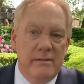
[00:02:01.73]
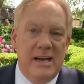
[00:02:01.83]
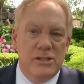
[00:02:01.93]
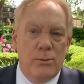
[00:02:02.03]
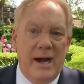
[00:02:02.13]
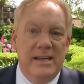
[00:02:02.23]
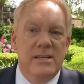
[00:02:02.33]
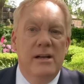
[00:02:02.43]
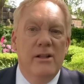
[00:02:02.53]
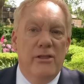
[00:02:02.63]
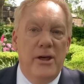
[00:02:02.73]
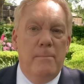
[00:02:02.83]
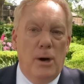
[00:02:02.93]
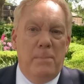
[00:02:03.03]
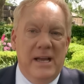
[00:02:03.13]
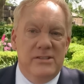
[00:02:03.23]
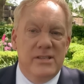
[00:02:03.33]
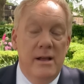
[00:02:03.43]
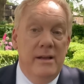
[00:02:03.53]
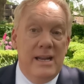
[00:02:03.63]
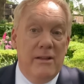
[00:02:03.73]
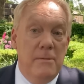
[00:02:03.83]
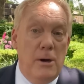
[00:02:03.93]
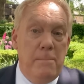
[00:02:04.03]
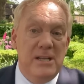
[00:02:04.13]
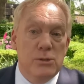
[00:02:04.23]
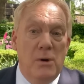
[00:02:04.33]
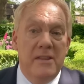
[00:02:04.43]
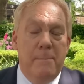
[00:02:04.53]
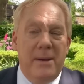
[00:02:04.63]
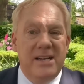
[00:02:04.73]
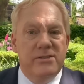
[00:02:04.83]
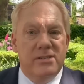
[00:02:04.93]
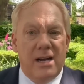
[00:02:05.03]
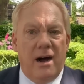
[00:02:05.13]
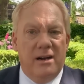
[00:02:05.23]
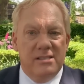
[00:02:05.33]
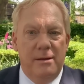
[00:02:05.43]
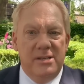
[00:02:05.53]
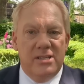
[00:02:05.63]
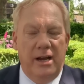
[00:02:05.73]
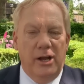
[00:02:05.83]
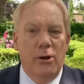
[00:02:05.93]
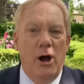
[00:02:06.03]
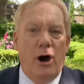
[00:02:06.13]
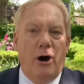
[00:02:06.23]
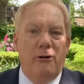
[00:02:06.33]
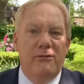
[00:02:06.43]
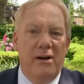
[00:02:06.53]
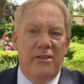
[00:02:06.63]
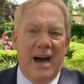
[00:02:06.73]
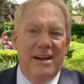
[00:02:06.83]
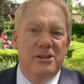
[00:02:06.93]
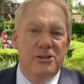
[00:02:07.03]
That's right. The Muppets. Now, the Muppets were the big stars, let me tell you, of that